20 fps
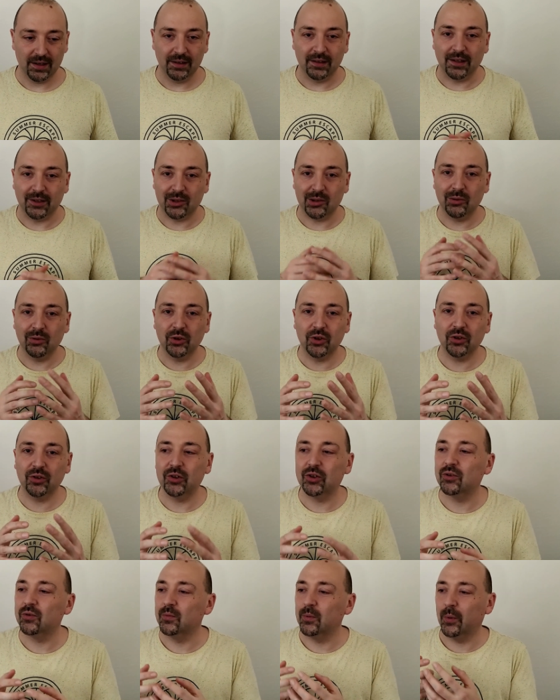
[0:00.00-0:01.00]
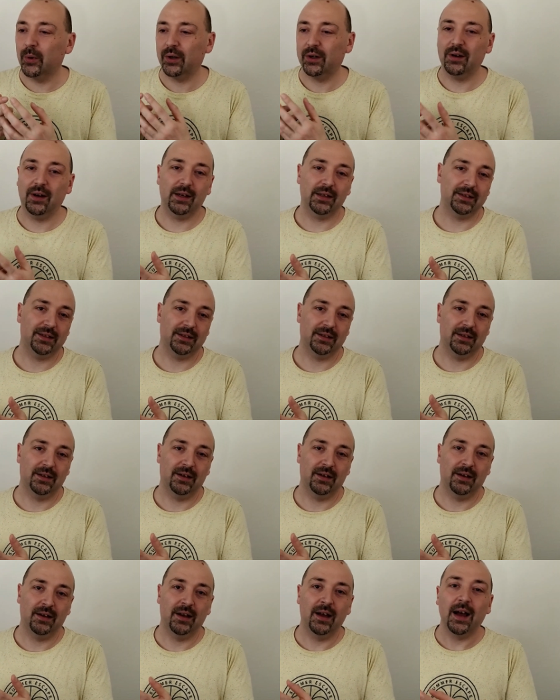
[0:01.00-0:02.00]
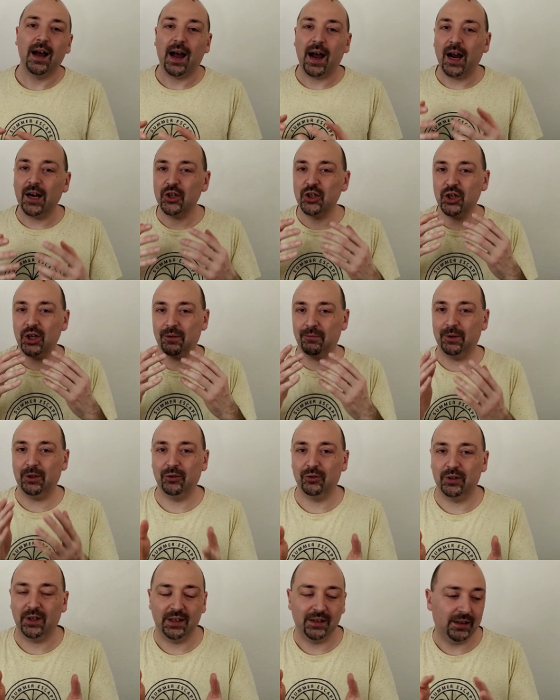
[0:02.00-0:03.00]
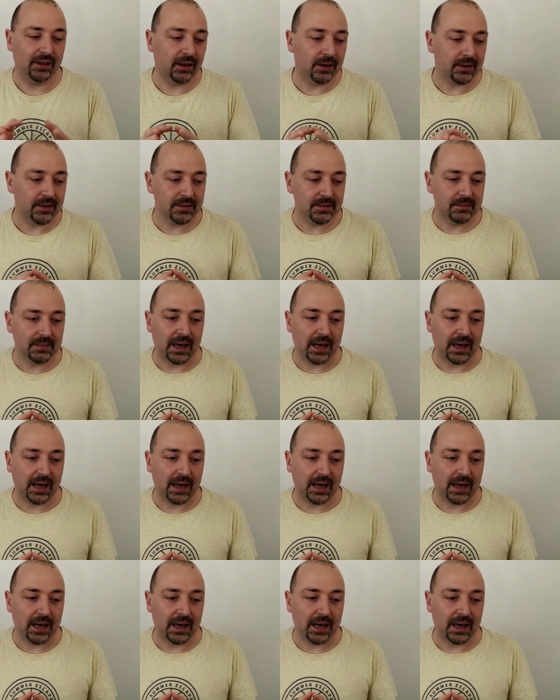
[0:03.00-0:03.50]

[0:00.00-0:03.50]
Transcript: The solution is to work less. I share with you the idea.